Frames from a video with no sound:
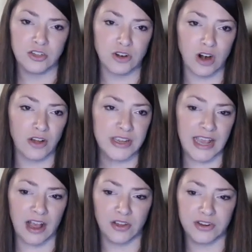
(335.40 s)
drawing
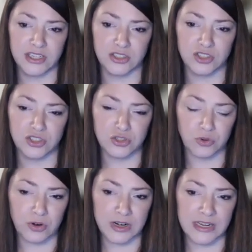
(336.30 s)
out his
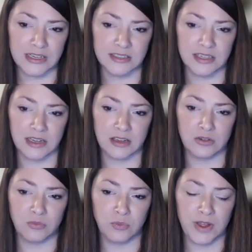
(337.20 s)
stories
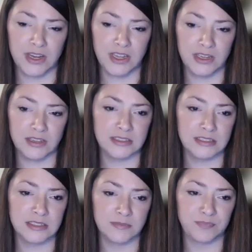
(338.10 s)
and what
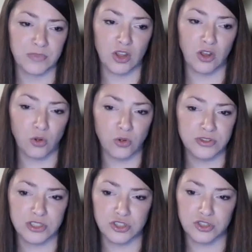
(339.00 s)
his
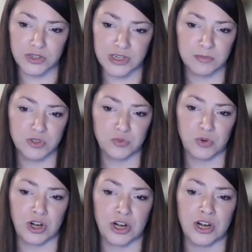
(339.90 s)
goals and dreams
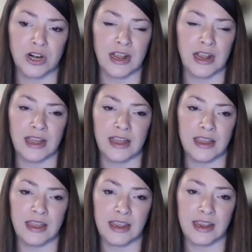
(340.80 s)
were.
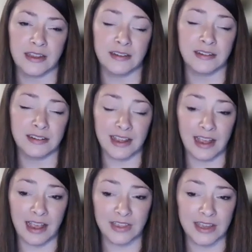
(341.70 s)
And
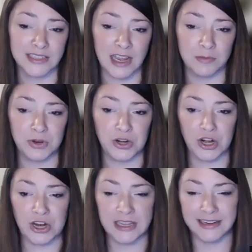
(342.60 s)
at that time
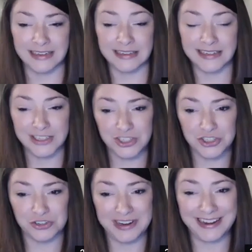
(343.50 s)
period in
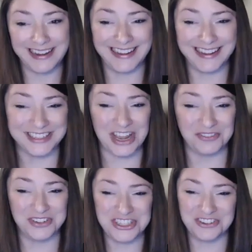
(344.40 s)
history in
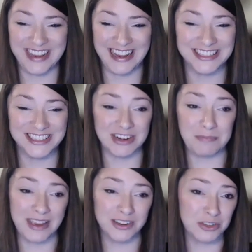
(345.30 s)
esophageal cancer, it
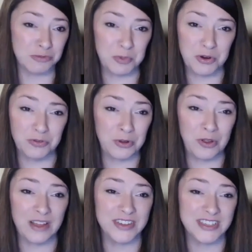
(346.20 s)
meant the
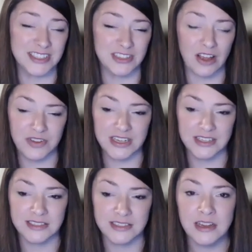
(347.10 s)
removal of his
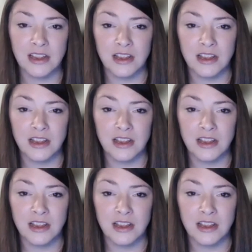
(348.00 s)
esophagus,